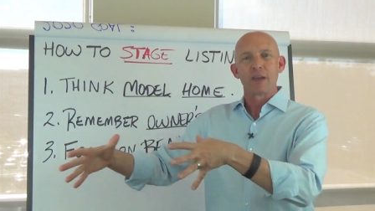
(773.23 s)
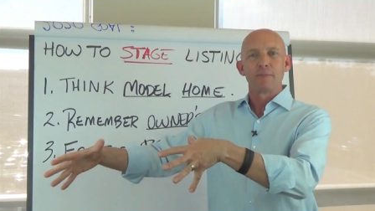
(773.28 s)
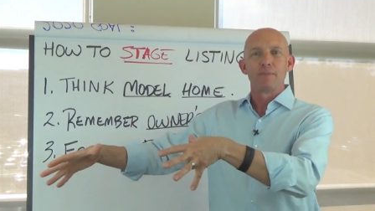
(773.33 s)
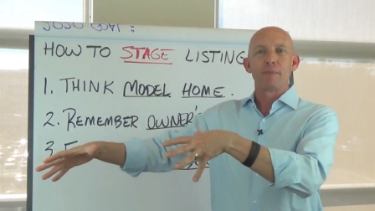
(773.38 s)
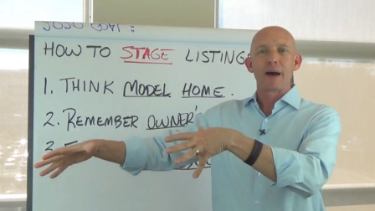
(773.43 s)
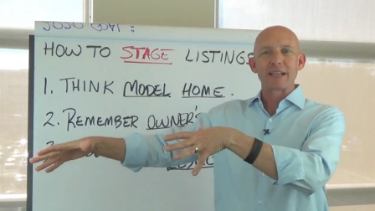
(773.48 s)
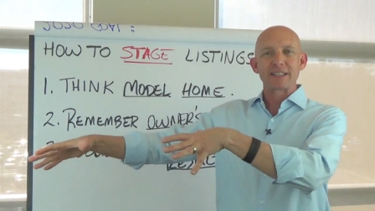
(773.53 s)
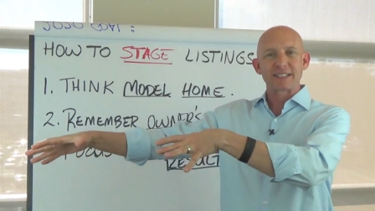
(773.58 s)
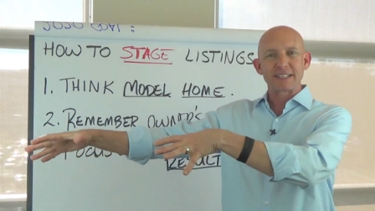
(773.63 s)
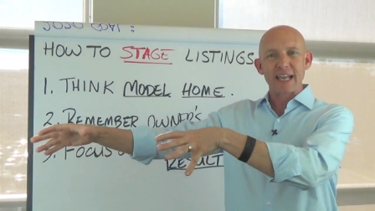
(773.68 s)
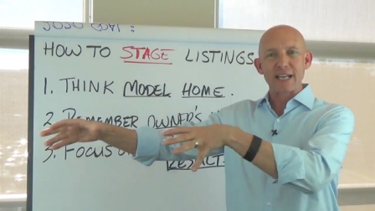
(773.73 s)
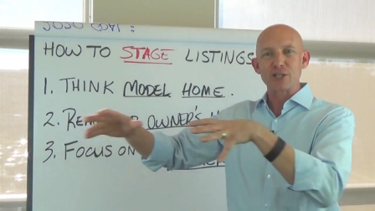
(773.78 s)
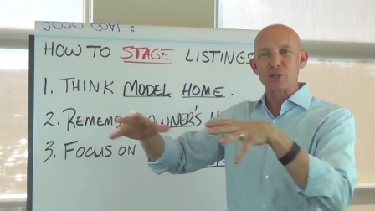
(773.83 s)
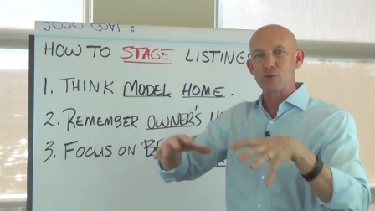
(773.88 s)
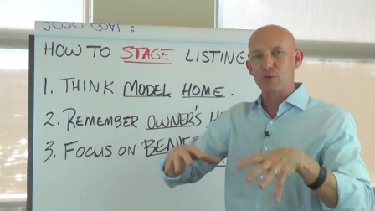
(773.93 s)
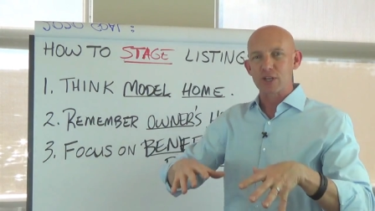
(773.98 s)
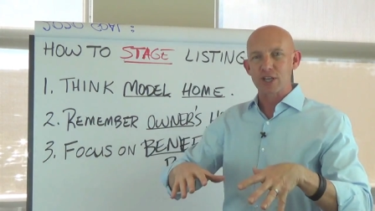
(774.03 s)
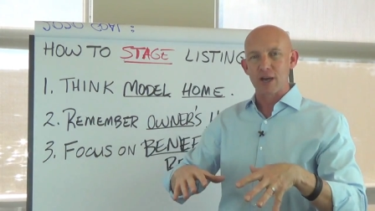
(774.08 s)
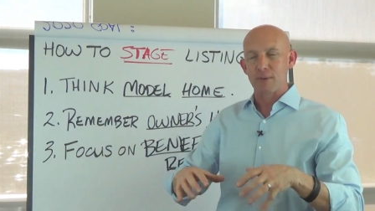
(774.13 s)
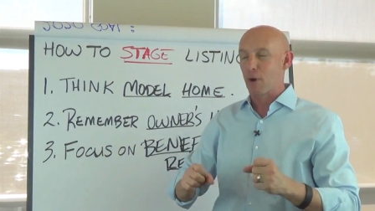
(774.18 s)
My stager
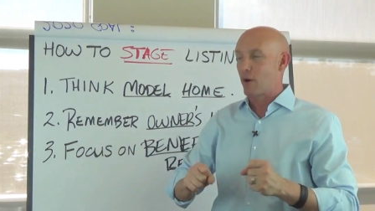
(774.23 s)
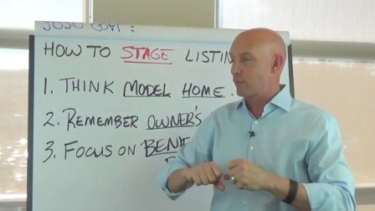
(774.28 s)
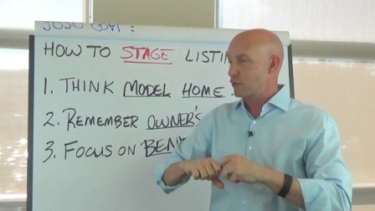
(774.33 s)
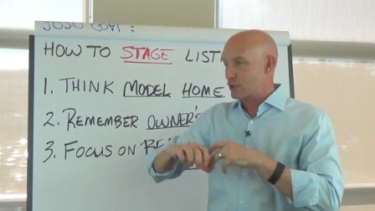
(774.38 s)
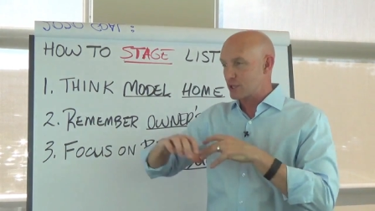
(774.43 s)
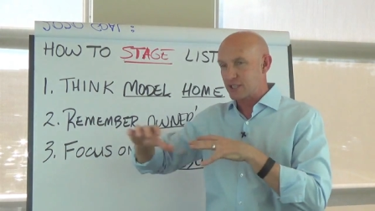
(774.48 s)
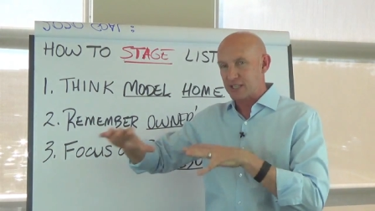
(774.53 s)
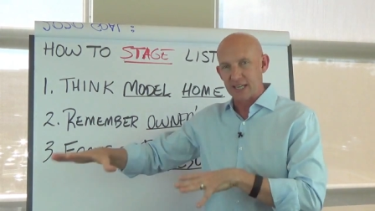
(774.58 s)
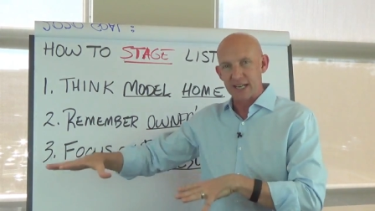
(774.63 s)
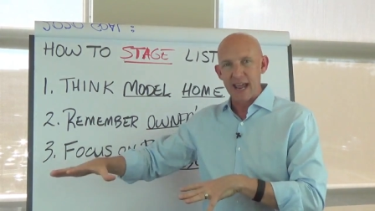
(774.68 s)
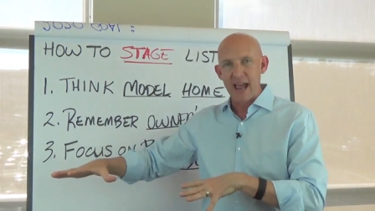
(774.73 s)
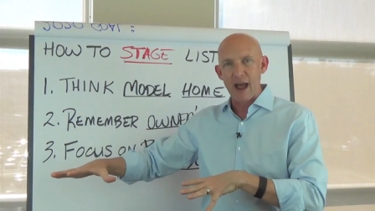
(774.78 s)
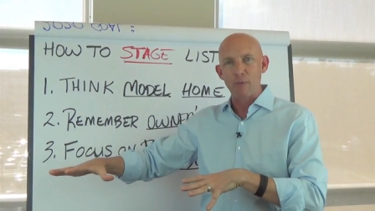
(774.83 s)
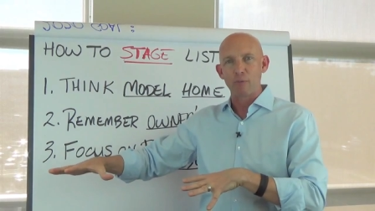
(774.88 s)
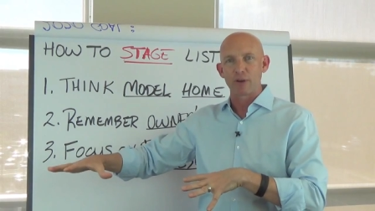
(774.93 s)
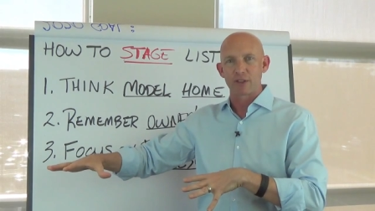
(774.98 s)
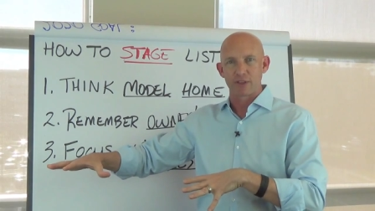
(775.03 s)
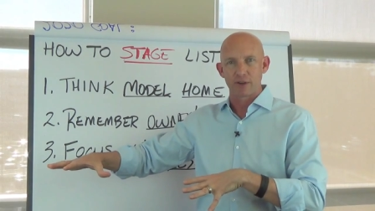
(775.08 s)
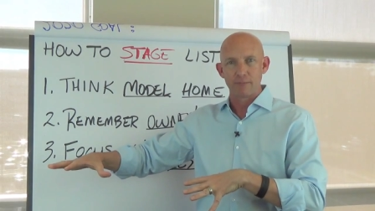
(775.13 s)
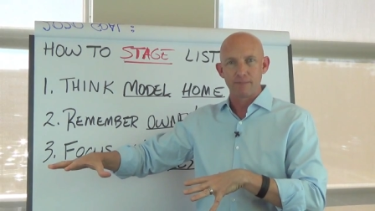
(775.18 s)
would come over, sit down
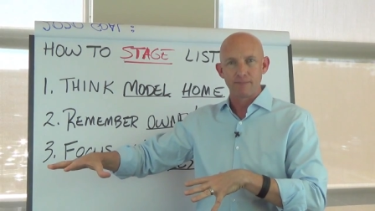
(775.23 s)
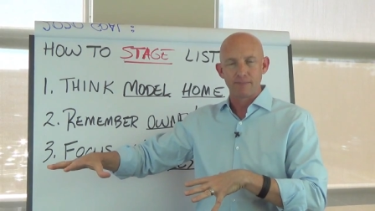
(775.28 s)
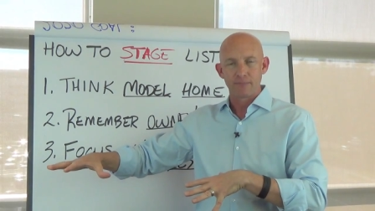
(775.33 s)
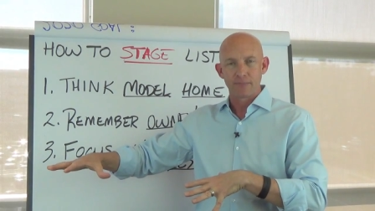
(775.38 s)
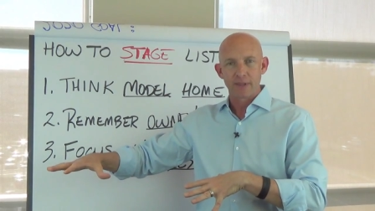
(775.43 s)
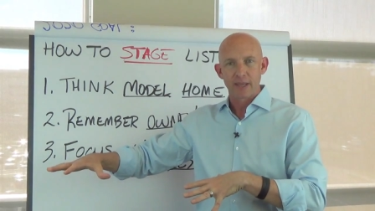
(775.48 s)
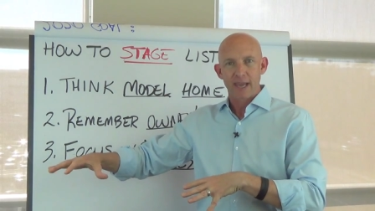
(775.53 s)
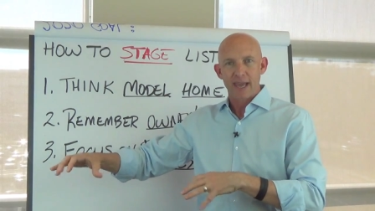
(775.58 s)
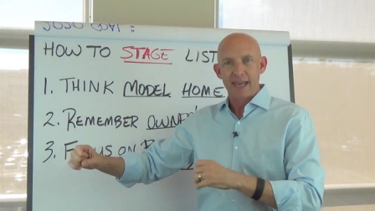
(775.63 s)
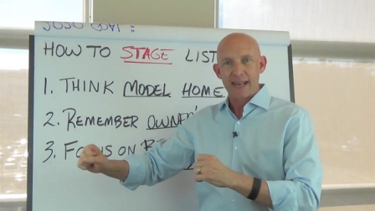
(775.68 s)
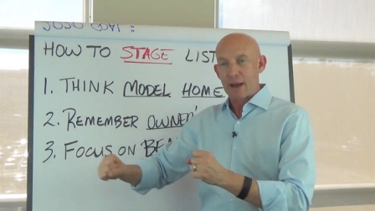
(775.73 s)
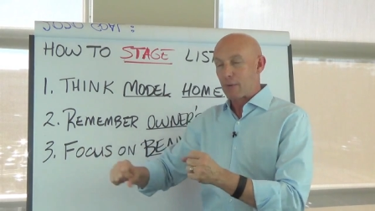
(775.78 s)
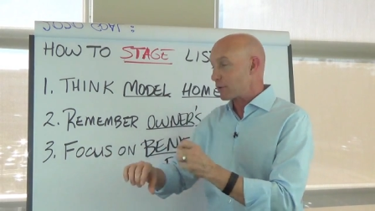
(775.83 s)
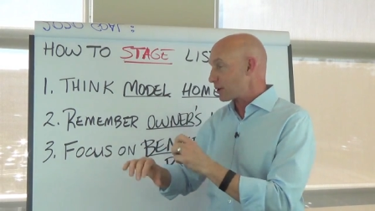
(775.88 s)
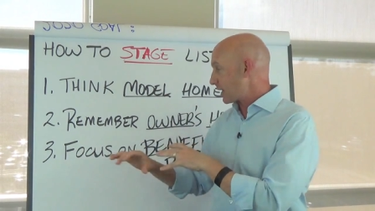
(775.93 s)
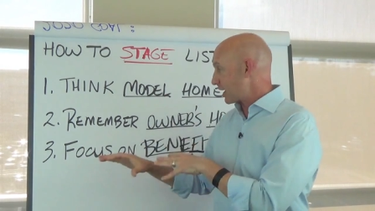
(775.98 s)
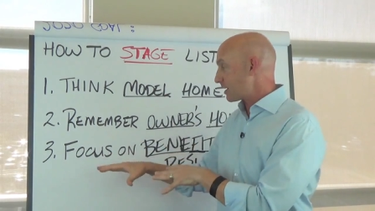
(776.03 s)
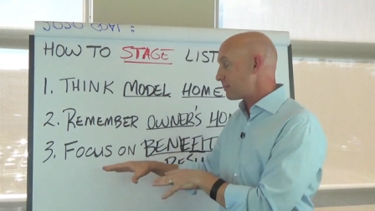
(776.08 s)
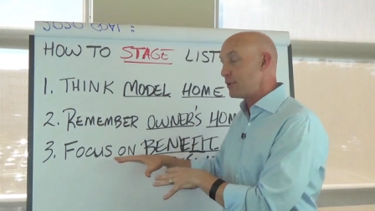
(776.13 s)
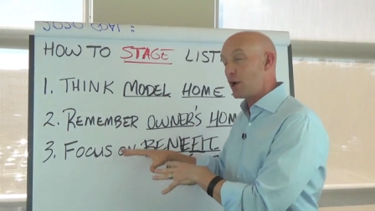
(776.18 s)
with them, and I would
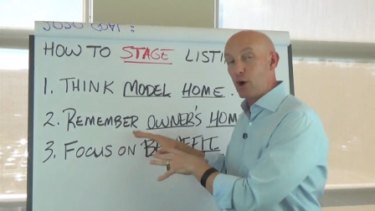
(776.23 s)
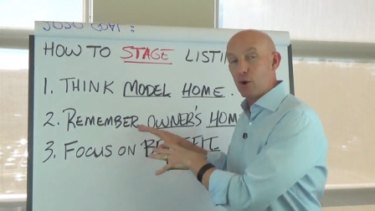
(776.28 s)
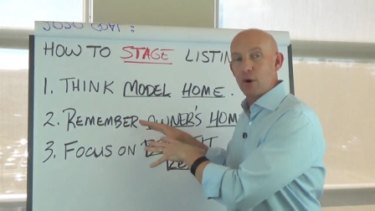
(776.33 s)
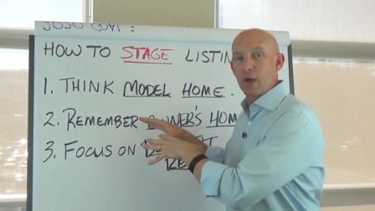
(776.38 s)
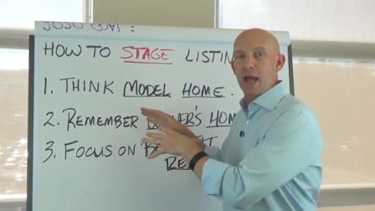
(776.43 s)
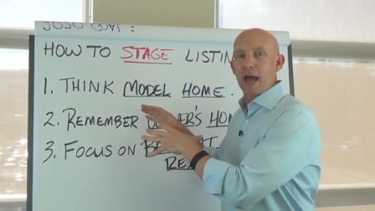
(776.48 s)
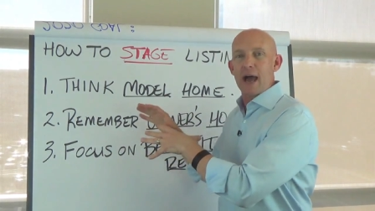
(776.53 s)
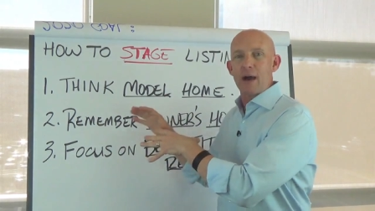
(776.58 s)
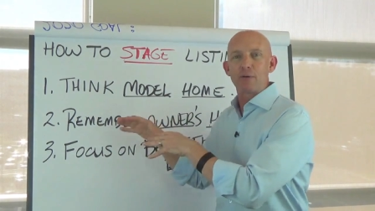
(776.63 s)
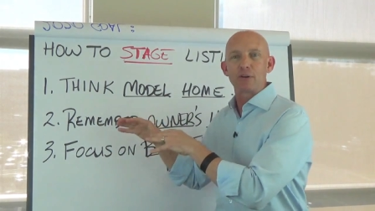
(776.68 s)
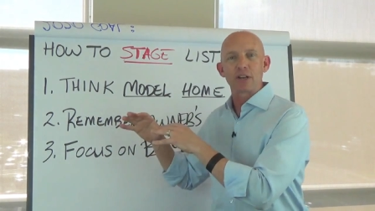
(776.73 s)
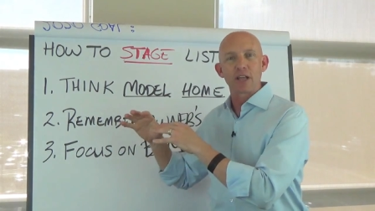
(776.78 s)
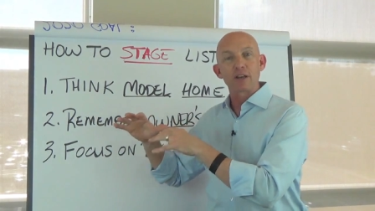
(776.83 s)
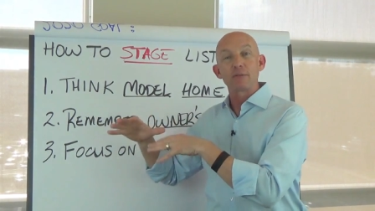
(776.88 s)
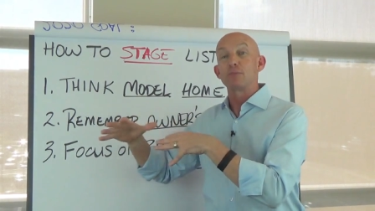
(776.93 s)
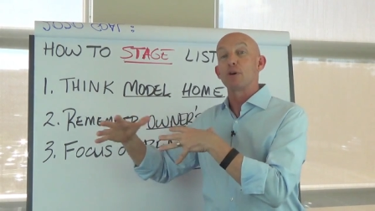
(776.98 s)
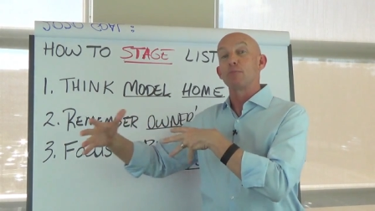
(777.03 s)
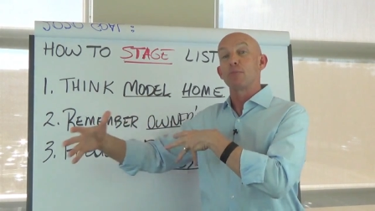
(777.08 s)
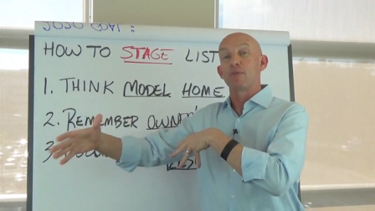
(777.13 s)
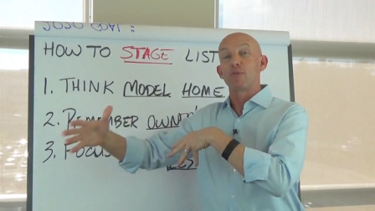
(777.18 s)
let them know. I would let
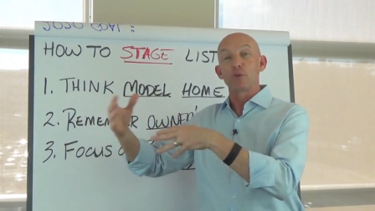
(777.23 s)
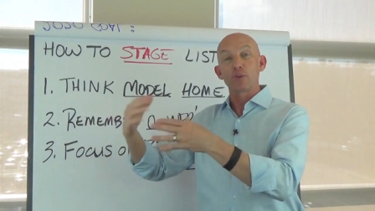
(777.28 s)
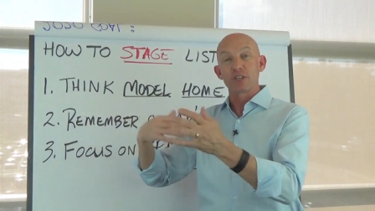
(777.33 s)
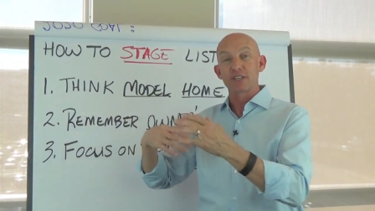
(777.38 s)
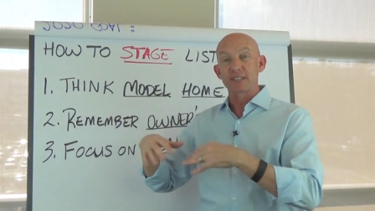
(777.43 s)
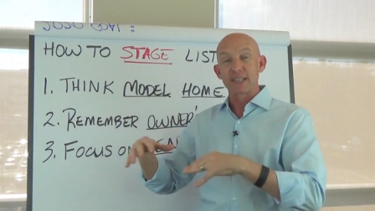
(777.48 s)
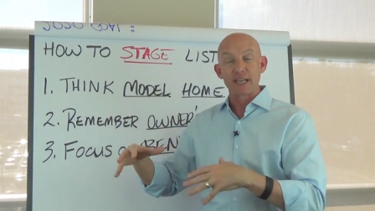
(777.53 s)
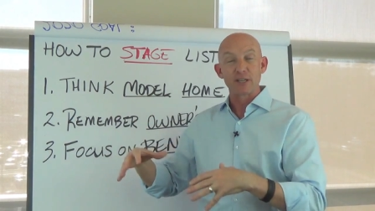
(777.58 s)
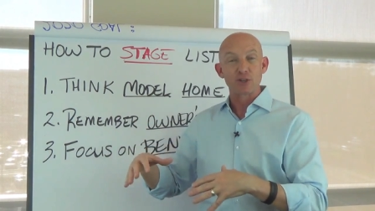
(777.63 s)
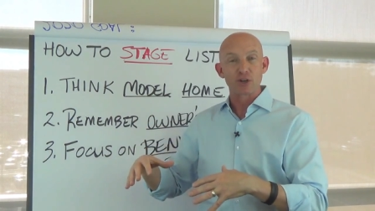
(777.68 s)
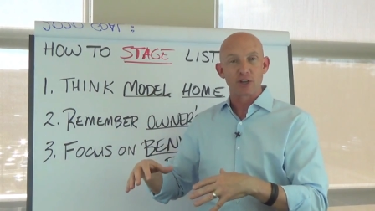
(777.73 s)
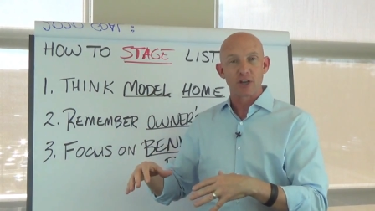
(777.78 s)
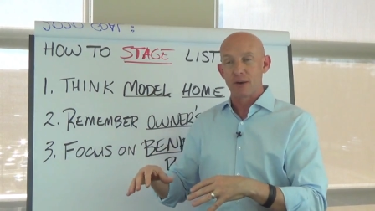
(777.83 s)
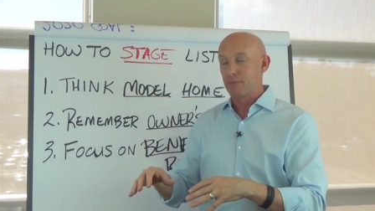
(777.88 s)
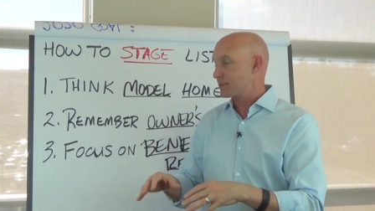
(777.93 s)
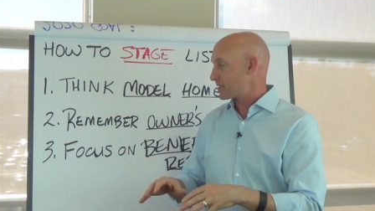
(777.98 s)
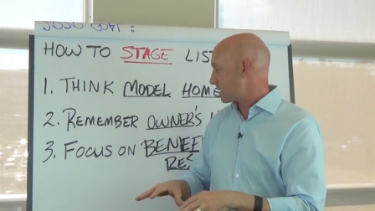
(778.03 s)
them know before the stager comes